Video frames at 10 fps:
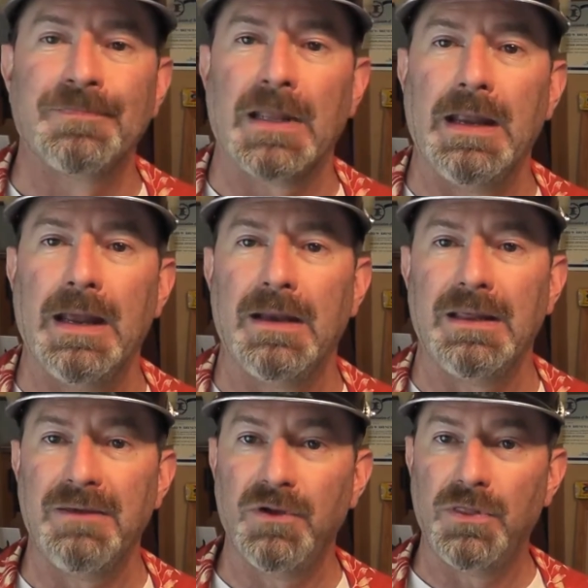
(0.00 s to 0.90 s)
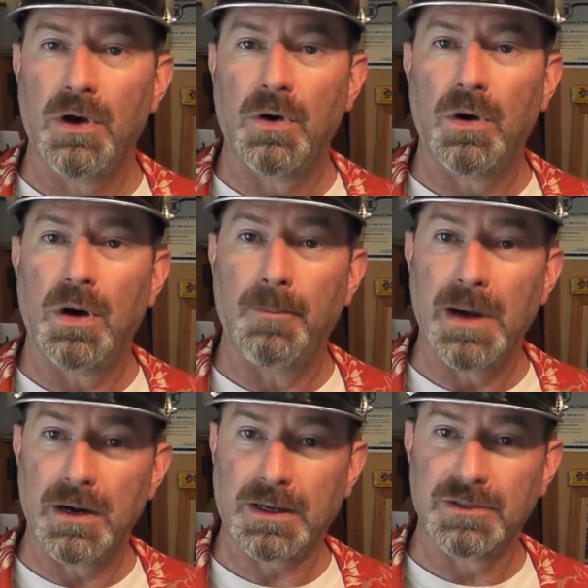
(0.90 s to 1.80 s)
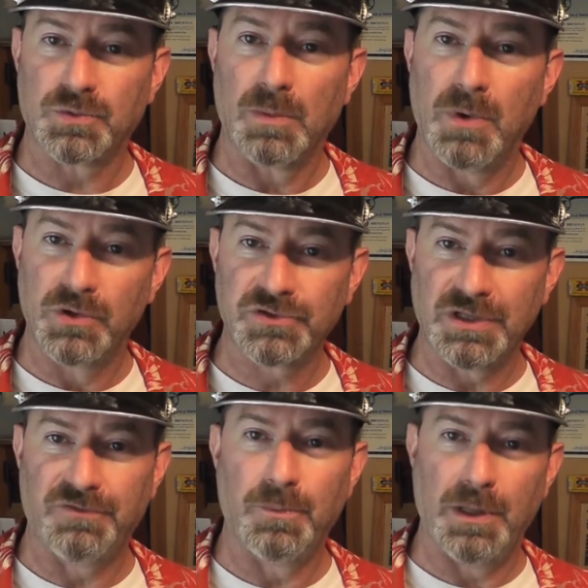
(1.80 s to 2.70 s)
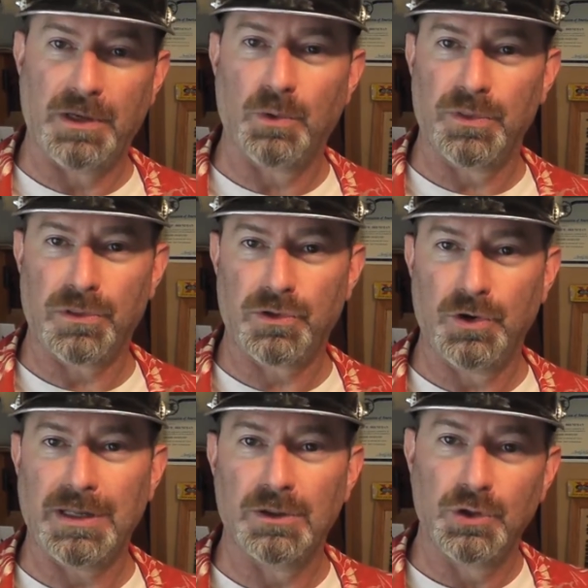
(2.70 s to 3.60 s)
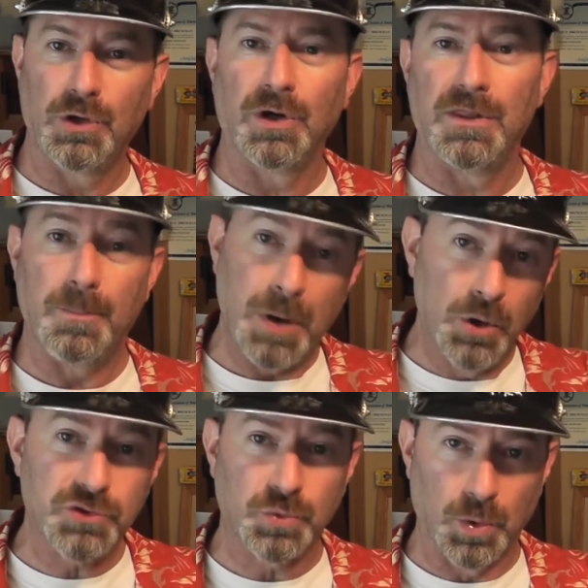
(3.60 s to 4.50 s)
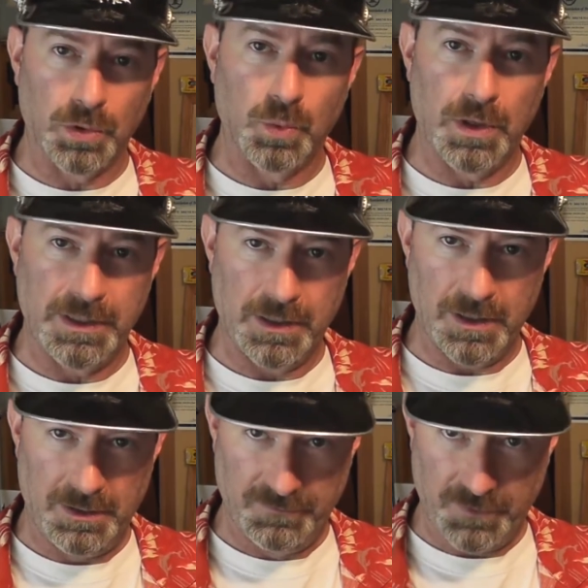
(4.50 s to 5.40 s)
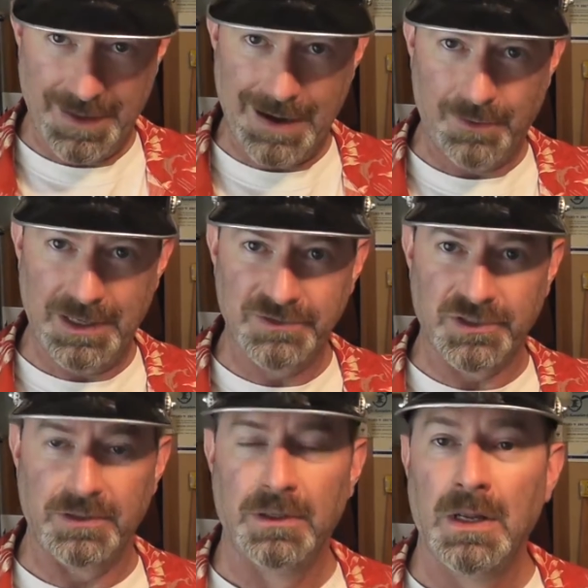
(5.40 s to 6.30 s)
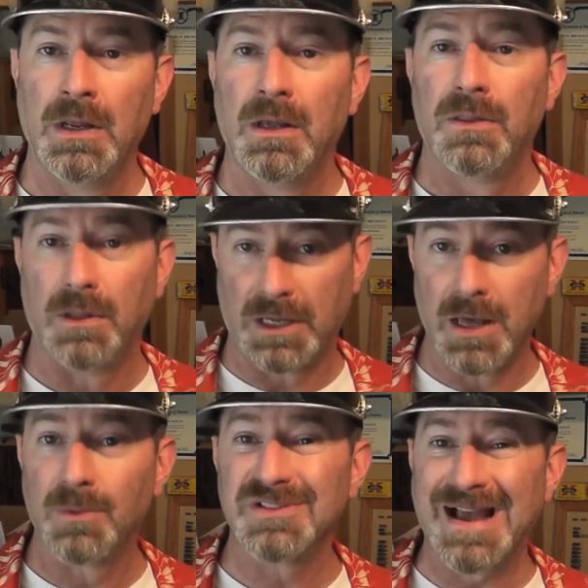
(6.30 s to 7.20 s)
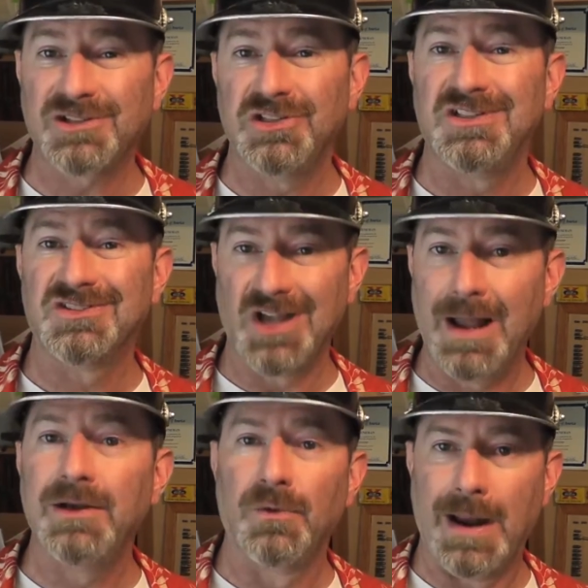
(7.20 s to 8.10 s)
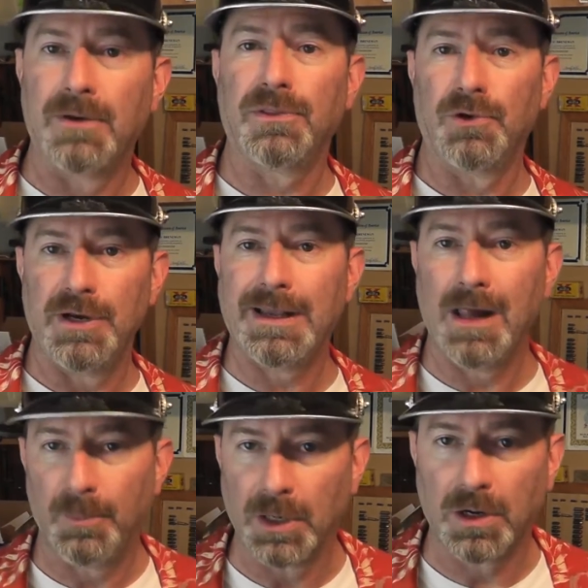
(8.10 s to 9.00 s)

And even though Americans were mostly familiar with the thirty Luger in the post-World War One era for that reason, the gun was actually designed around a thirty caliber